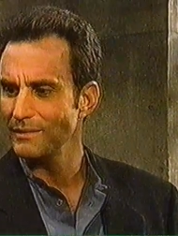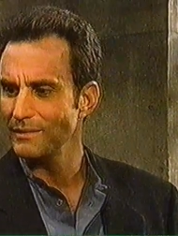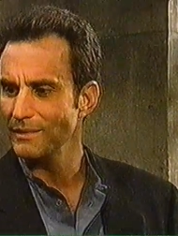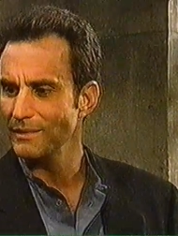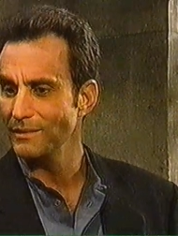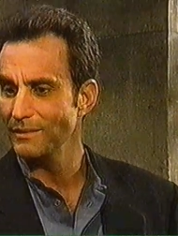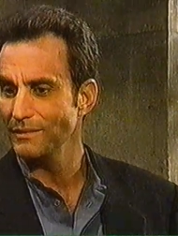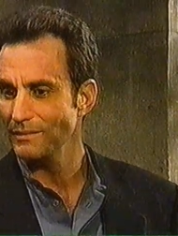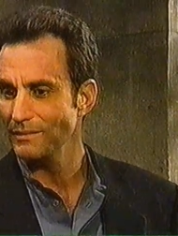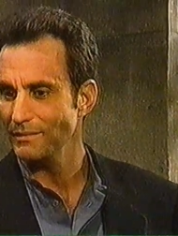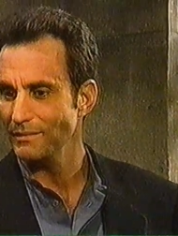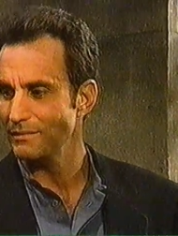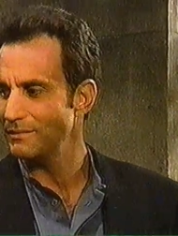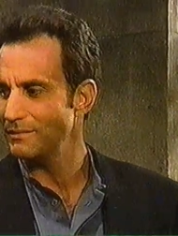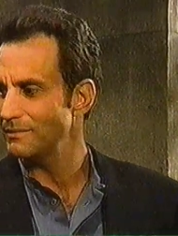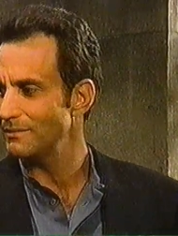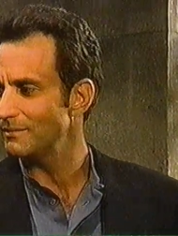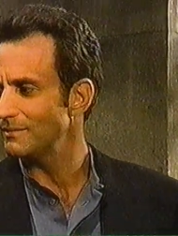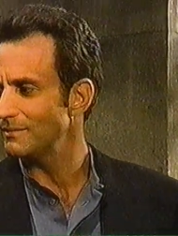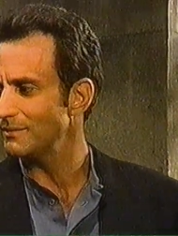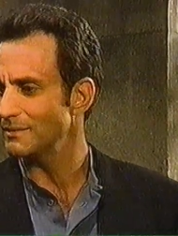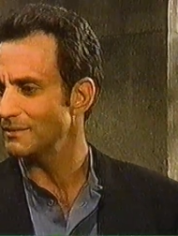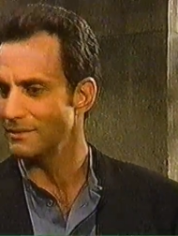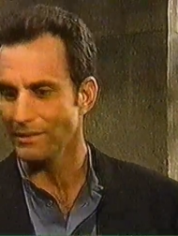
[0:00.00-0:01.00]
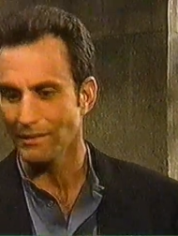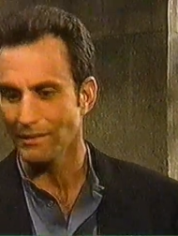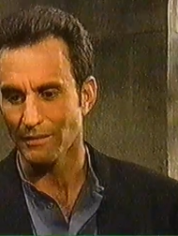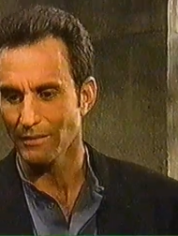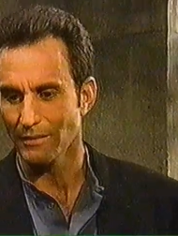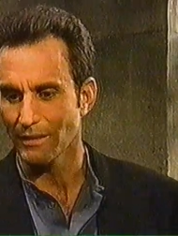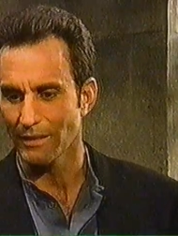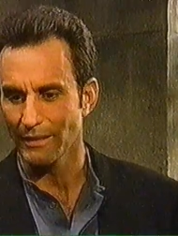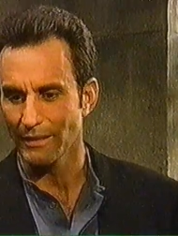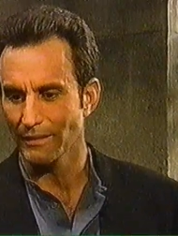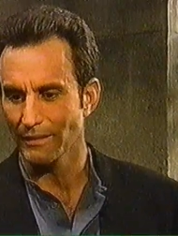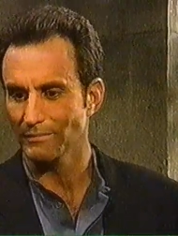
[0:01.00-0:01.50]
Yeah,
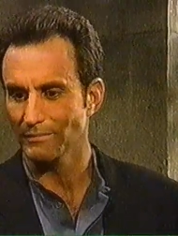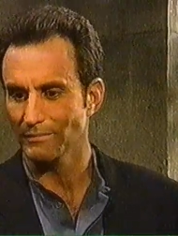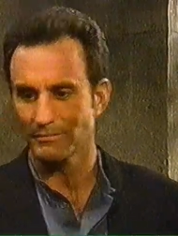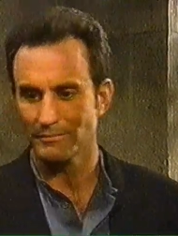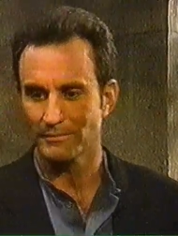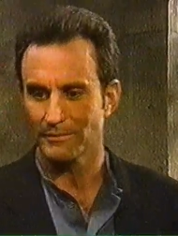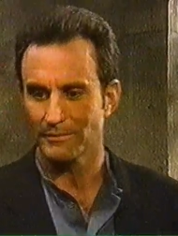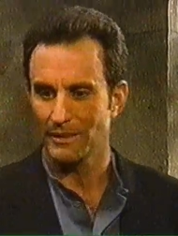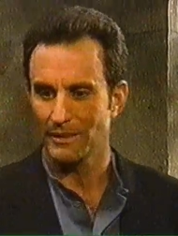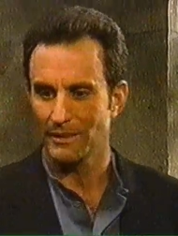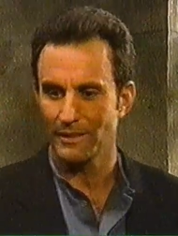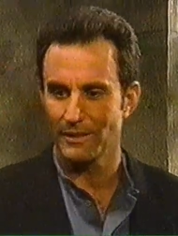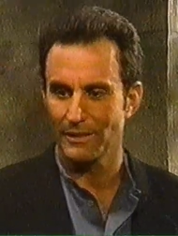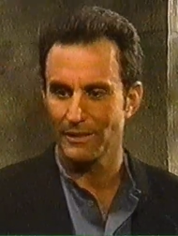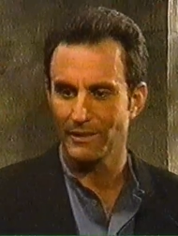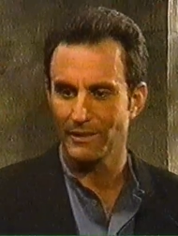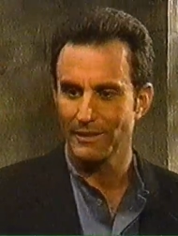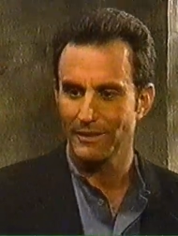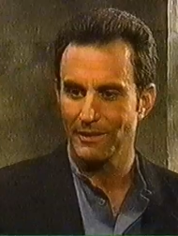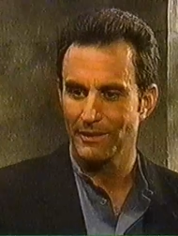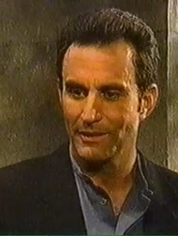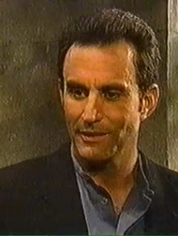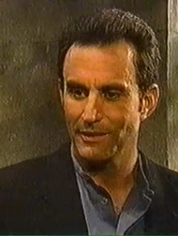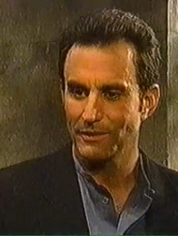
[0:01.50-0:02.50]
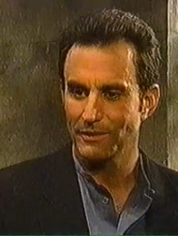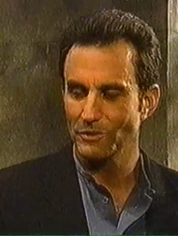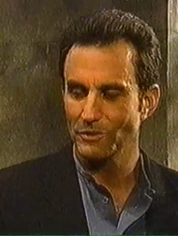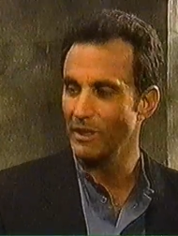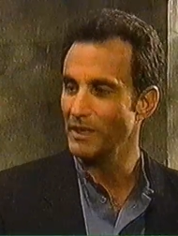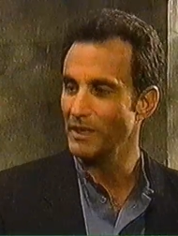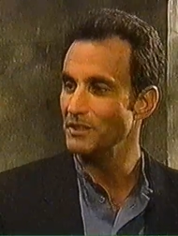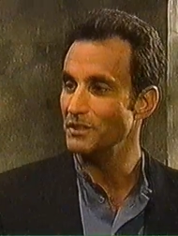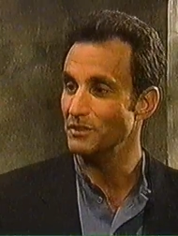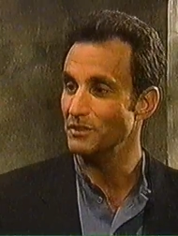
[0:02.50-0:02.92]
still, I tried